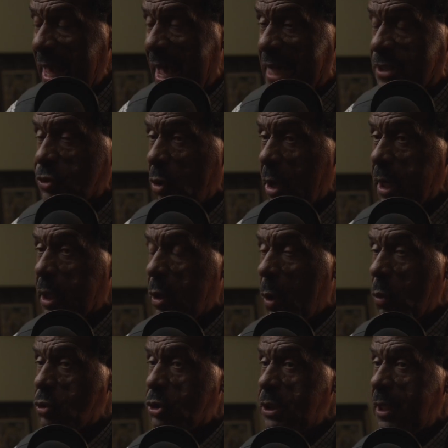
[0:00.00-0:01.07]
I started
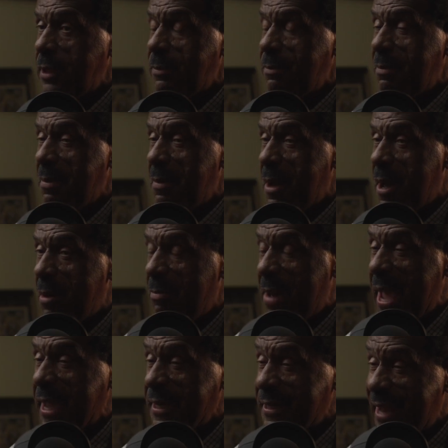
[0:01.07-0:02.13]
coaching
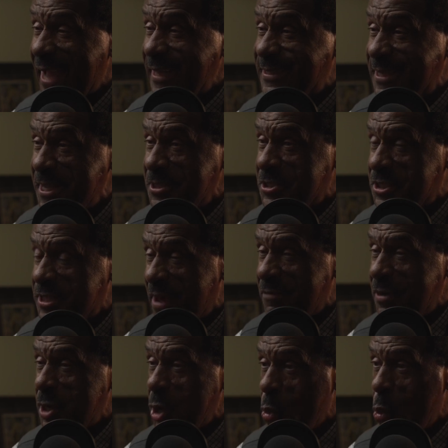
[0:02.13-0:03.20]
back in
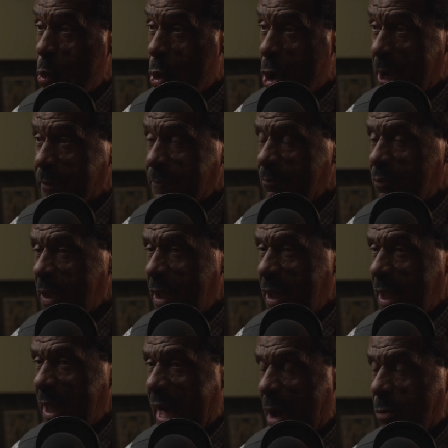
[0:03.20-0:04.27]
1971.
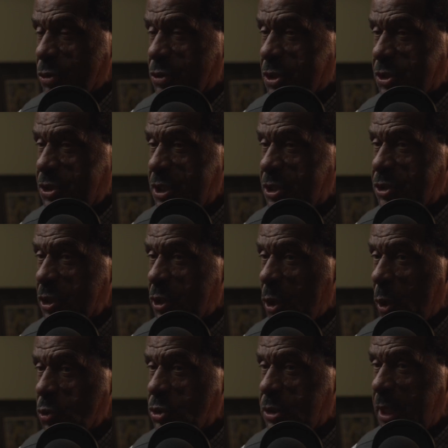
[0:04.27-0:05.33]
I was assistant
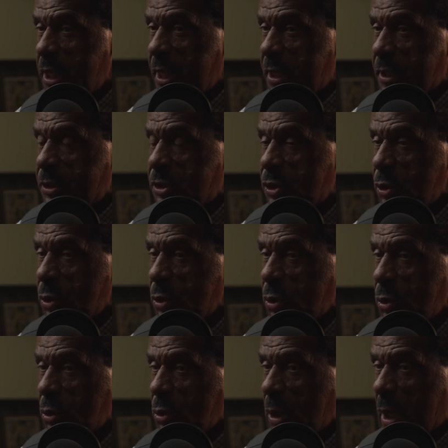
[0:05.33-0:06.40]
coach then
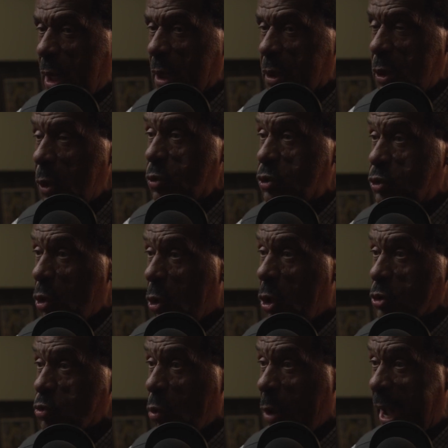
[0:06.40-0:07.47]
to Coach
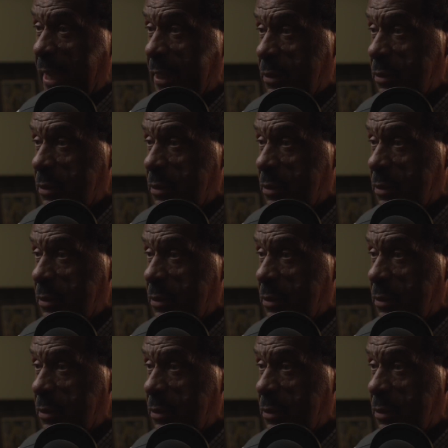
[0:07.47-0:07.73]
George White.